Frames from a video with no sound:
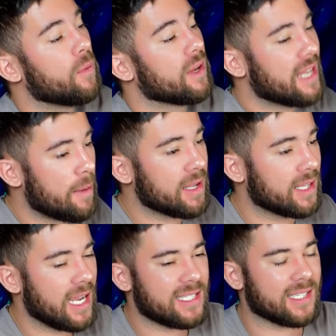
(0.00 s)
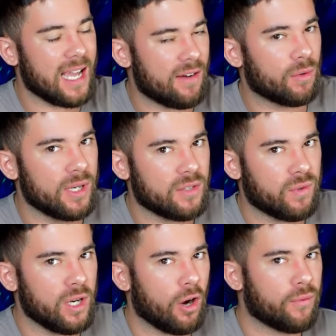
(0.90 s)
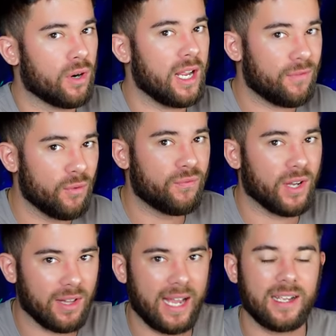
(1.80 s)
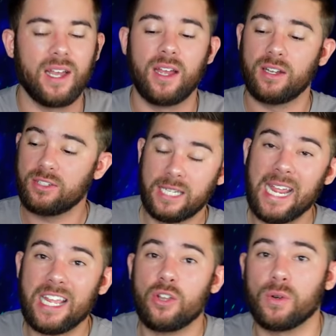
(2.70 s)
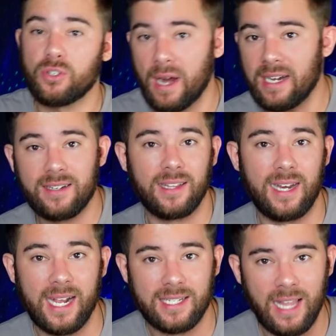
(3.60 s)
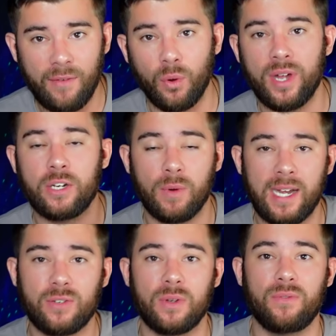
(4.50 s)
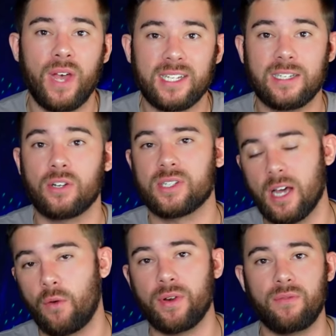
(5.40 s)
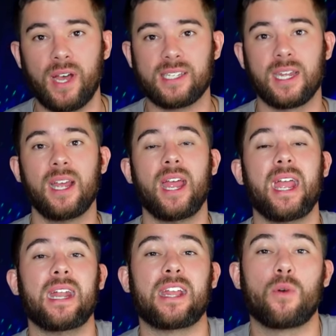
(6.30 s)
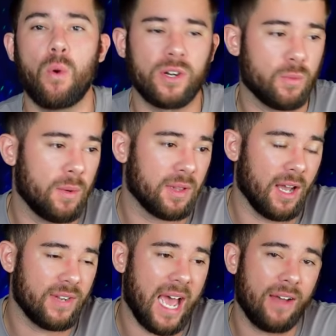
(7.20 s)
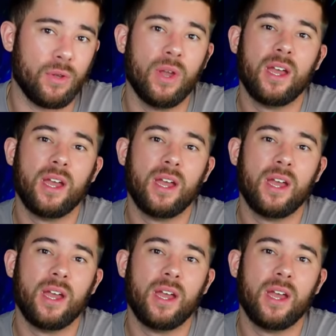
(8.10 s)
With that being the case, it's kind of a risk-free offer. If you feel like taking your trading to the next level and you're ready to invest in yourself and invest in a course, we would love to have you.